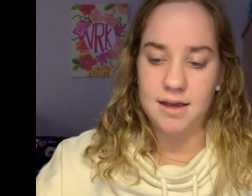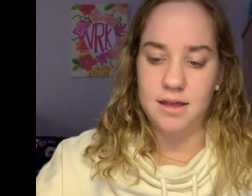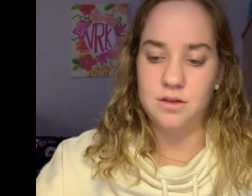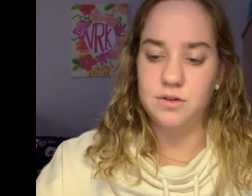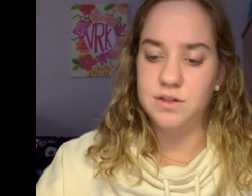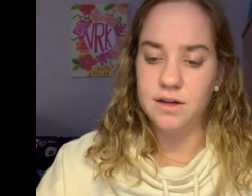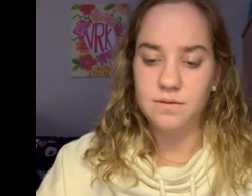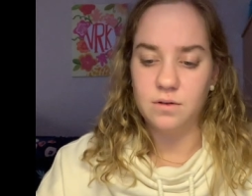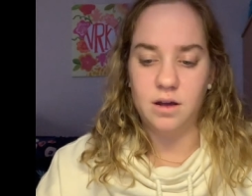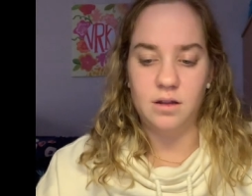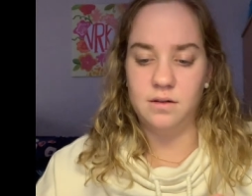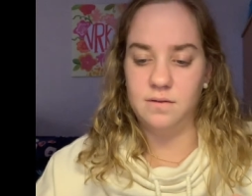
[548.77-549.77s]
and there's
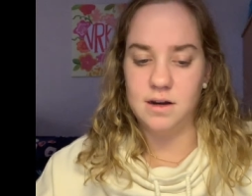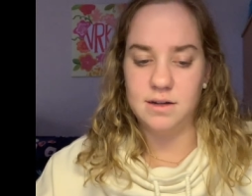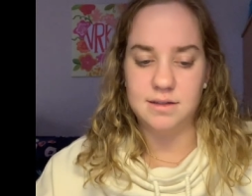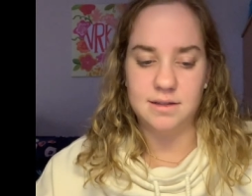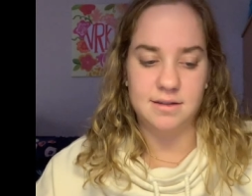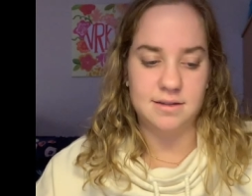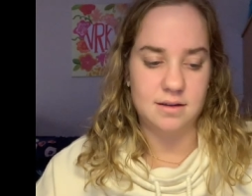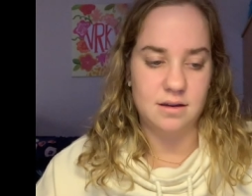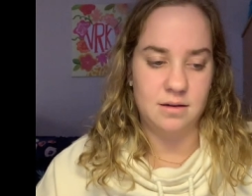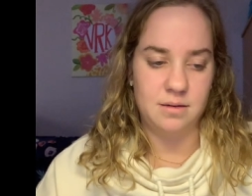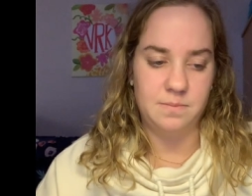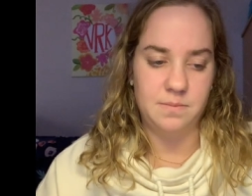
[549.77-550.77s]
several other verses
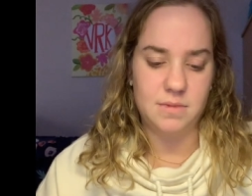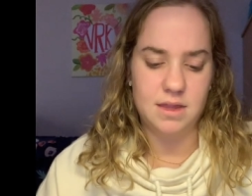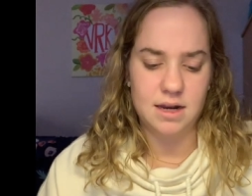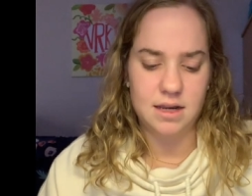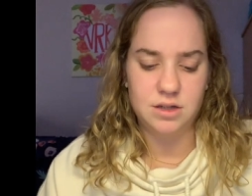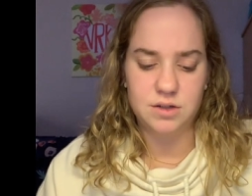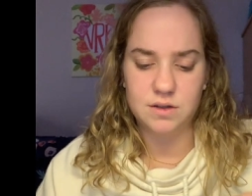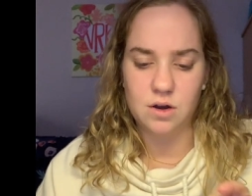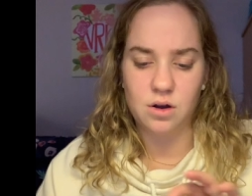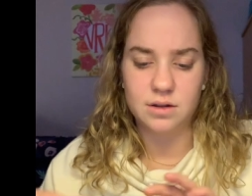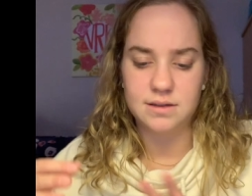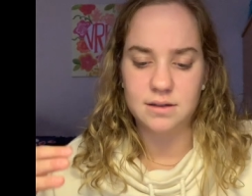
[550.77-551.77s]
um, that he just
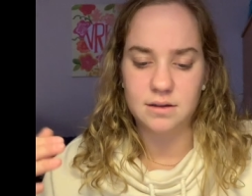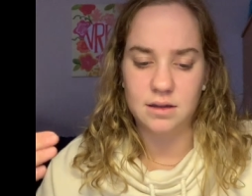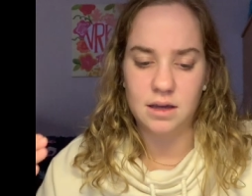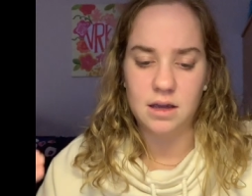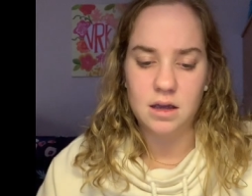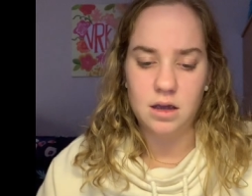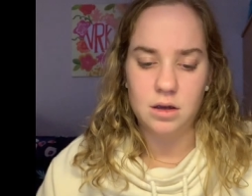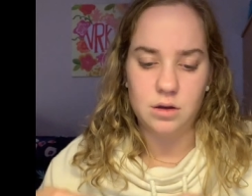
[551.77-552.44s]
constantly,